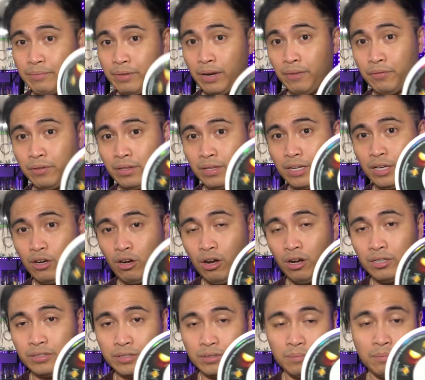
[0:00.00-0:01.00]
Definitely
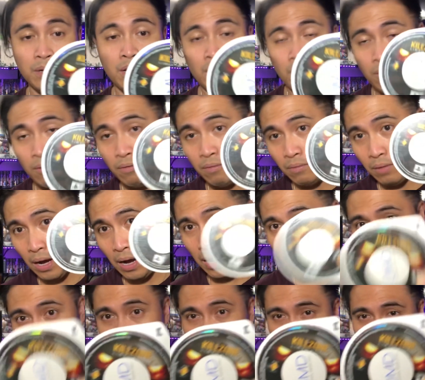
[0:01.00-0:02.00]
awesome.
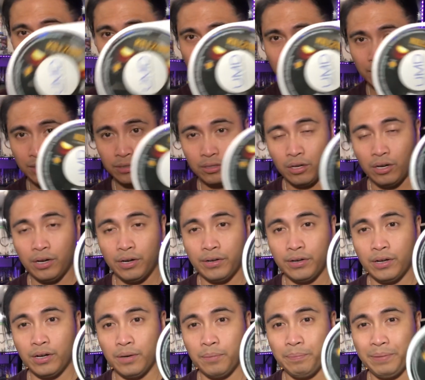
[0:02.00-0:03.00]
I played this on
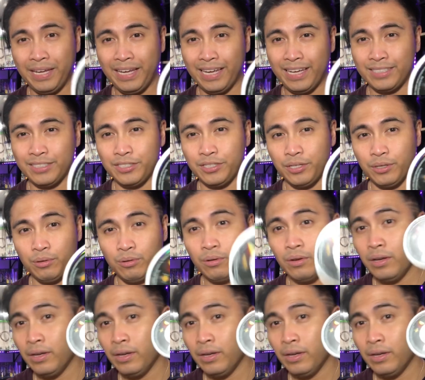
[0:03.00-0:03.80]
the PS2.